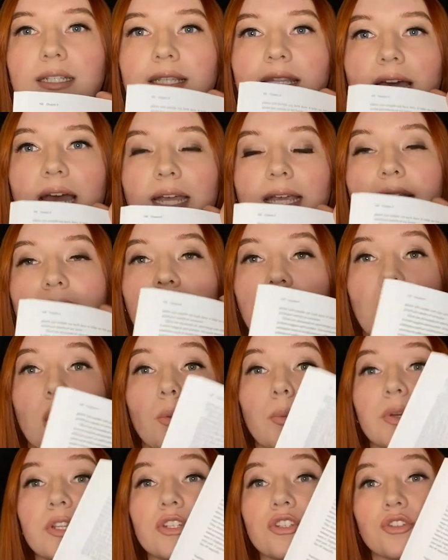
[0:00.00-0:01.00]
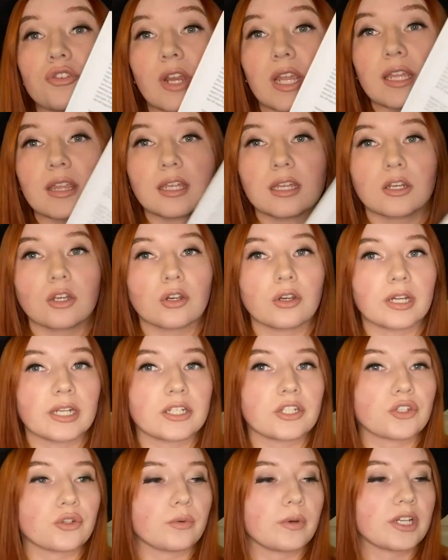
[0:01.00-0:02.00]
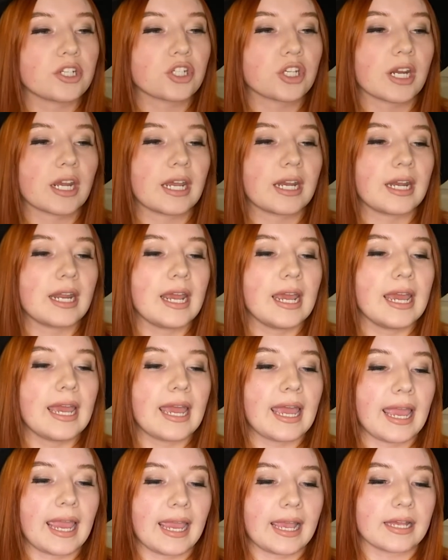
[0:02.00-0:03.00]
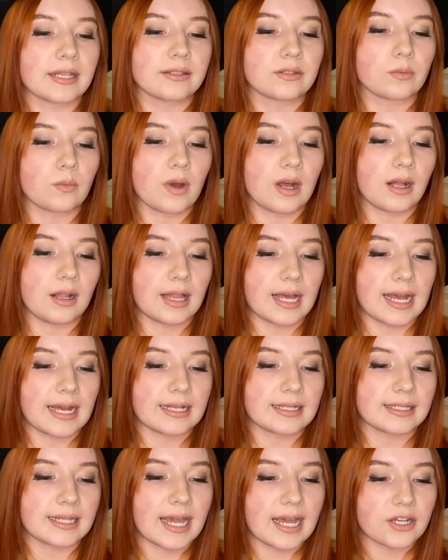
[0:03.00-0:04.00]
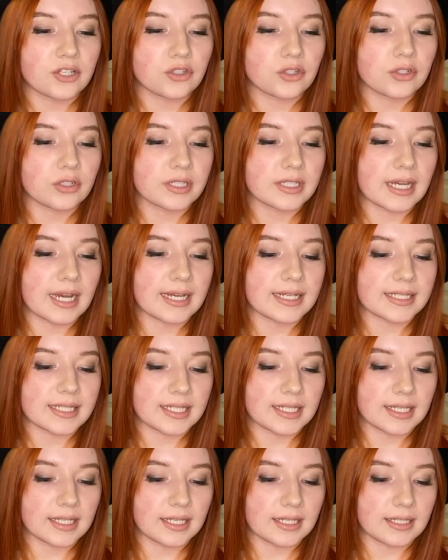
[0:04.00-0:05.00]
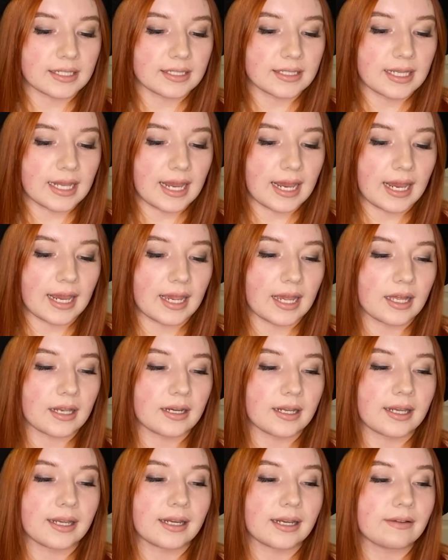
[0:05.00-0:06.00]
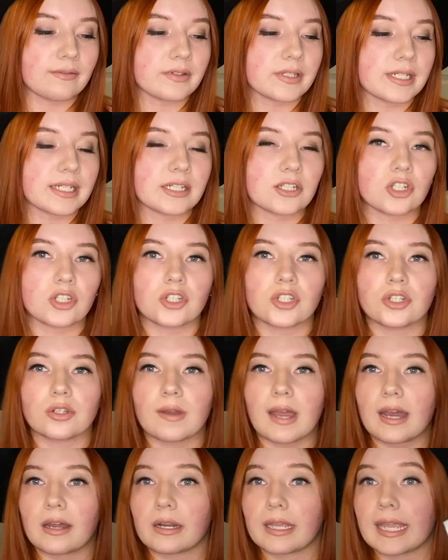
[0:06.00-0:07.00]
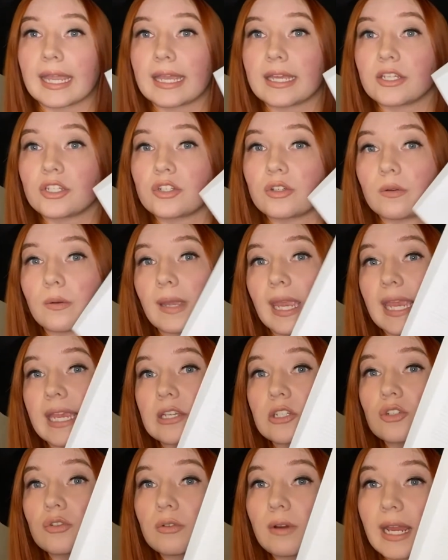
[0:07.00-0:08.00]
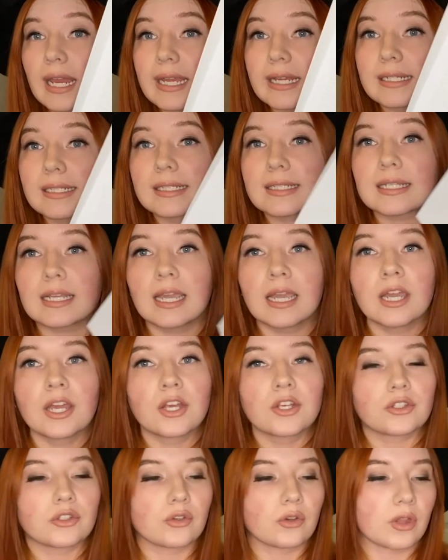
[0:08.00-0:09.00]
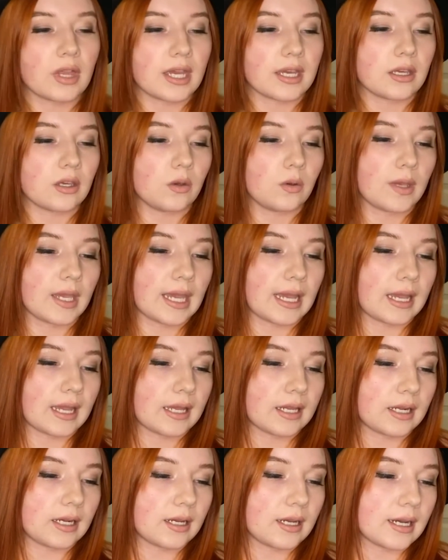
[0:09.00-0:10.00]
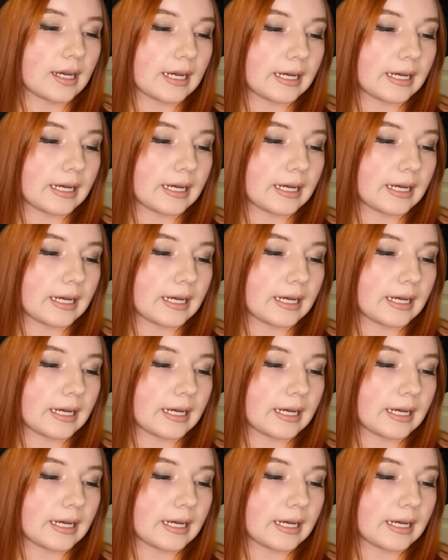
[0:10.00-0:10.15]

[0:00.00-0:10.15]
that can help strengthen your intuition, as well as exercises. And it even teaches you how to get into a trance so that you can